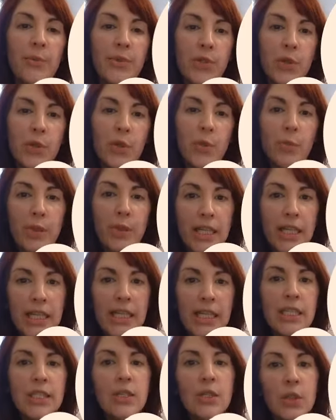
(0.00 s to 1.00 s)
So
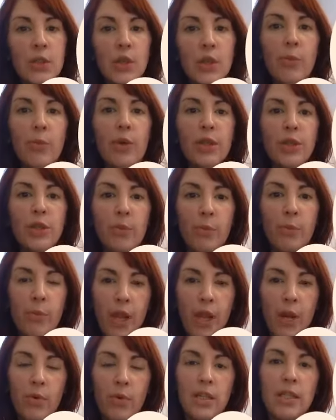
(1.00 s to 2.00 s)
plain is good, but you
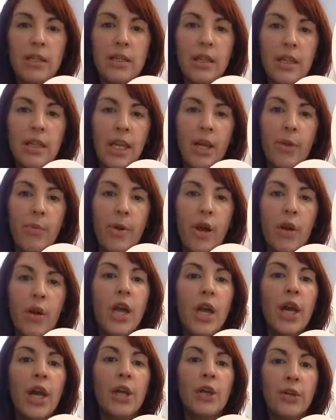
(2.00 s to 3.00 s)
might want to think
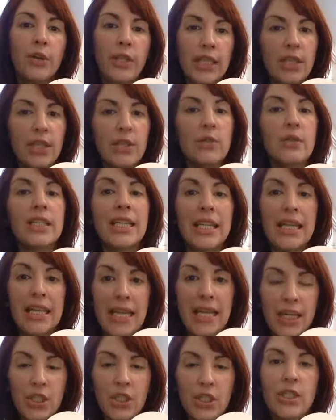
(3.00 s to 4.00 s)
about creating those
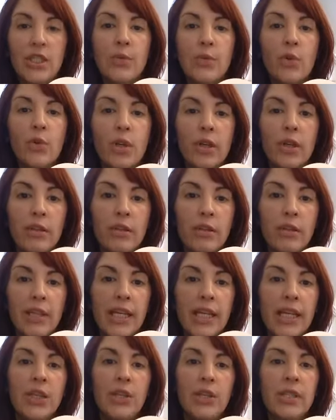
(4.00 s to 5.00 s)
connections more
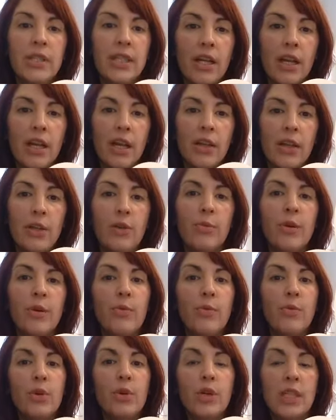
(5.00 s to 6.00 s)
clearly, using a little
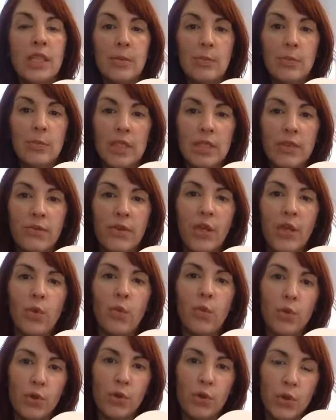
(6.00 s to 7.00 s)
bit more specific
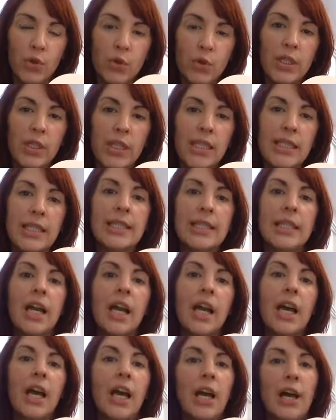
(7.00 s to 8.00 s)
word choice.
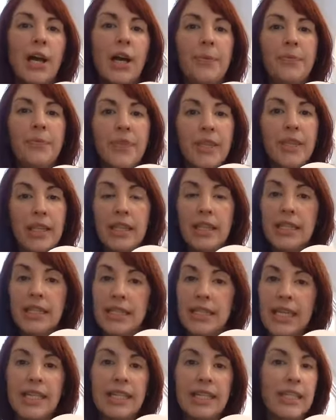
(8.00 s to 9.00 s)
In
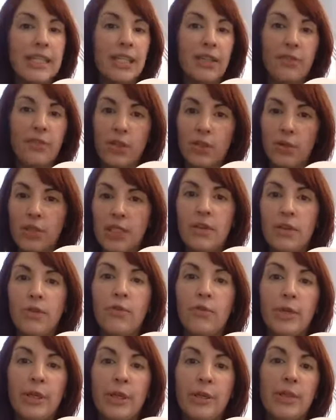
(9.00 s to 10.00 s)
this case, giving
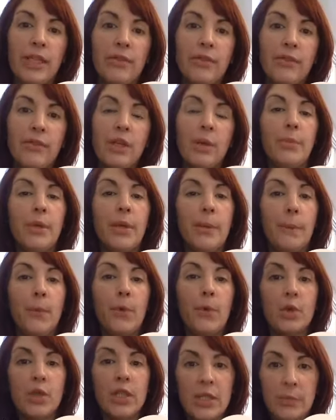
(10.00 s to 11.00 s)
yourself maybe even a bit
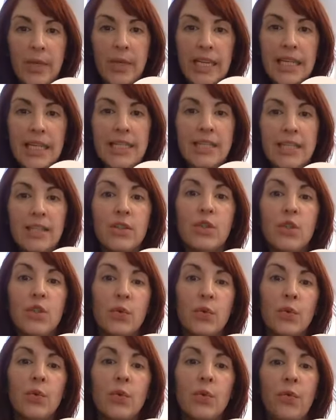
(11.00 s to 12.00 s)
more space
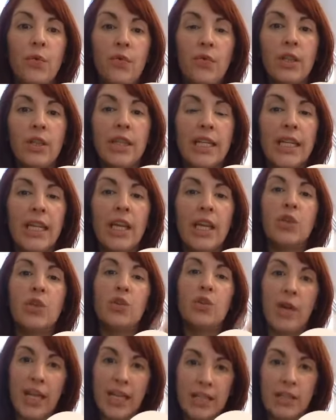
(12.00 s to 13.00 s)
to fully
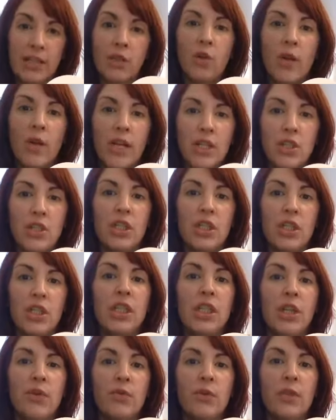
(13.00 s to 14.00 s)
address the
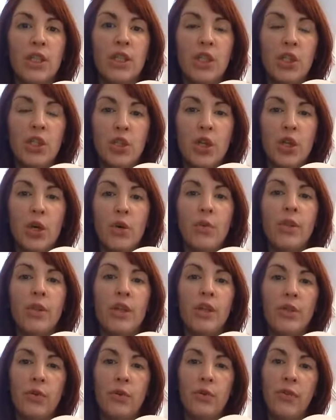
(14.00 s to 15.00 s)
question and really show
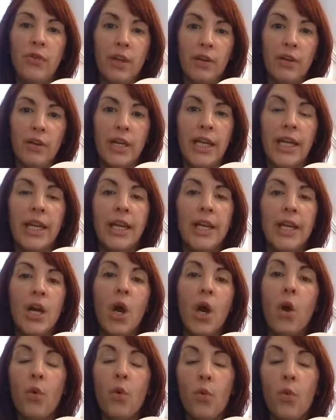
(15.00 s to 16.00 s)
that you're very
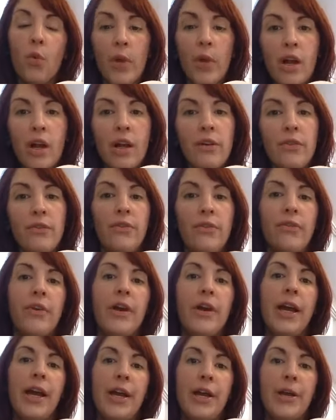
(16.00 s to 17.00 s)
aware of
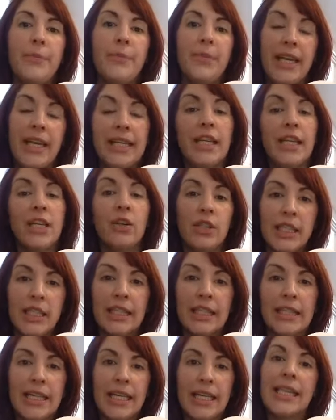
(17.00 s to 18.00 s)
and can
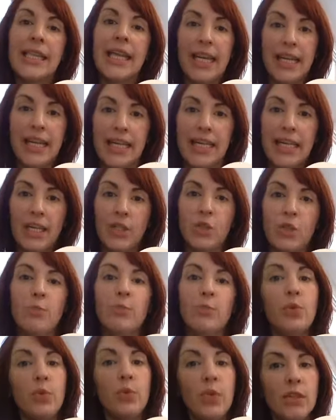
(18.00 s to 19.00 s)
articulate that connection
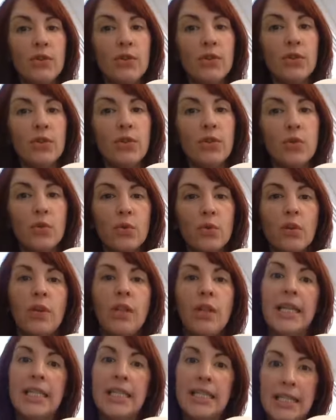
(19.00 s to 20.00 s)
between those historical
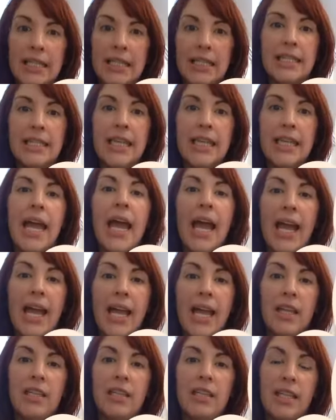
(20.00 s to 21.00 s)
ideas
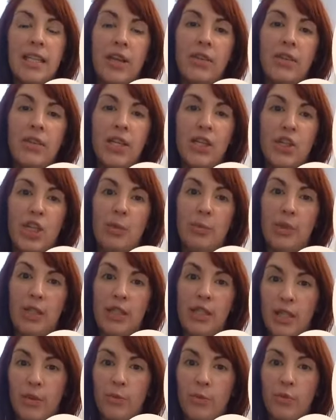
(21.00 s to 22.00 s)
and how they shape
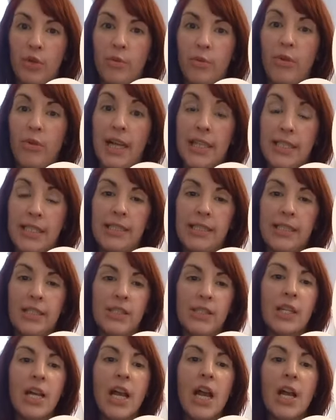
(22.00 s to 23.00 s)
contemporary
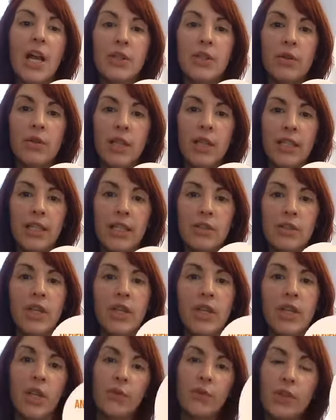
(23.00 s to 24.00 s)
practices. So let's
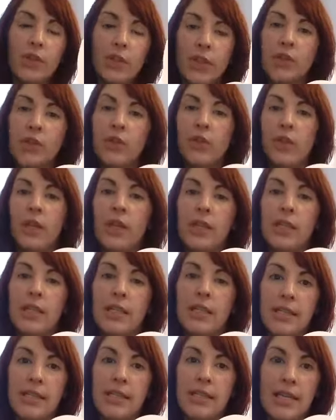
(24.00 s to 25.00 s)
look at a really good
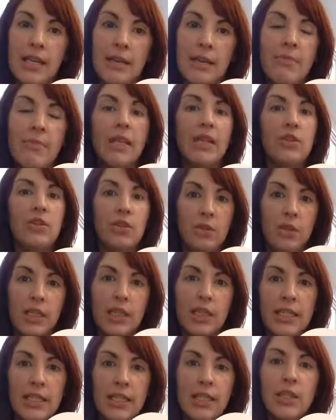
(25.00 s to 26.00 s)
thesis statement. As you
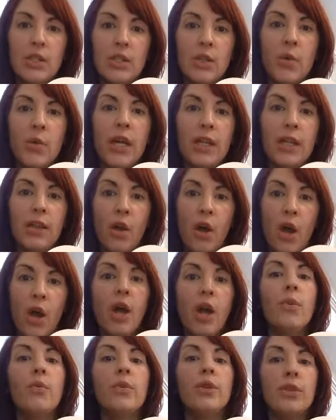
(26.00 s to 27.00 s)
can see, it's quite
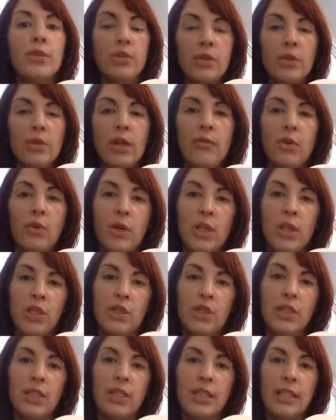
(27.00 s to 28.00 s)
long. When you do have a
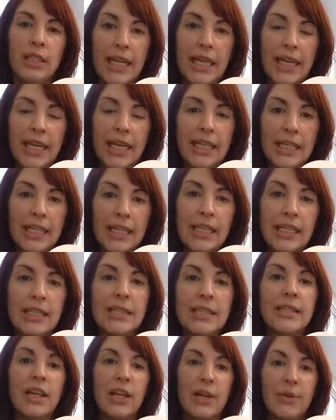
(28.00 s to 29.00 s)
question like
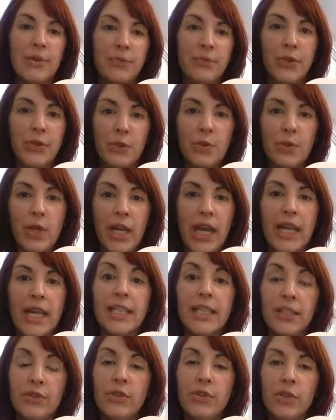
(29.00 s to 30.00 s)
this, you
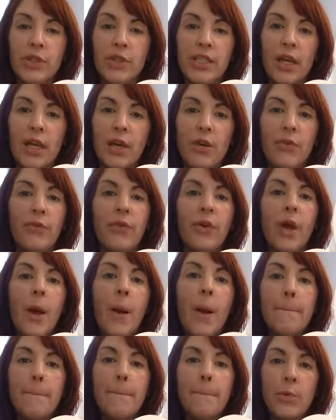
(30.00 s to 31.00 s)
can give yourself
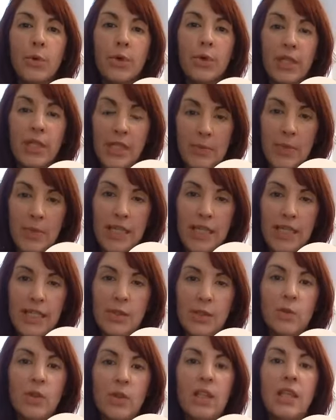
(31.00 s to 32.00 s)
more
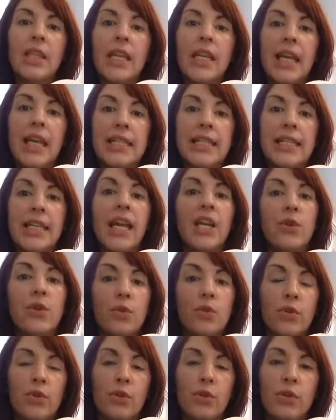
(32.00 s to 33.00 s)
space within the essay
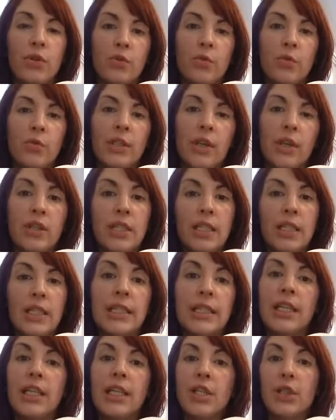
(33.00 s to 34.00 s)
in order to really
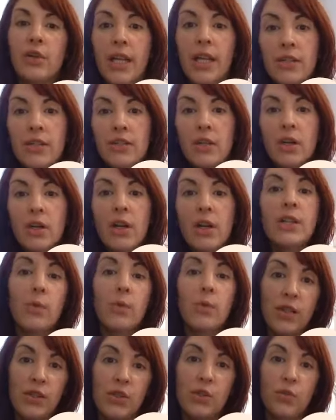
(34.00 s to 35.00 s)
articulate your answer as
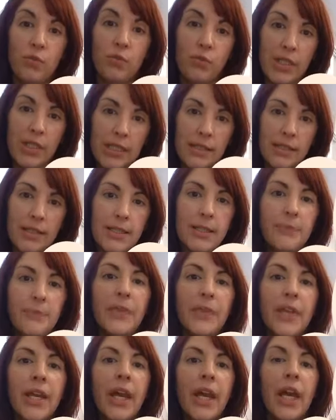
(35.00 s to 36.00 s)
well as your reasons.
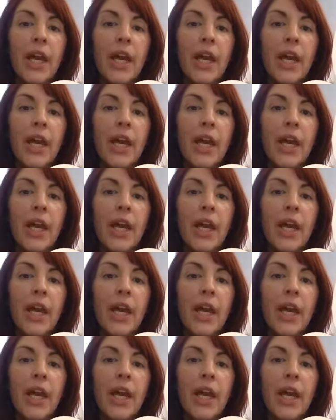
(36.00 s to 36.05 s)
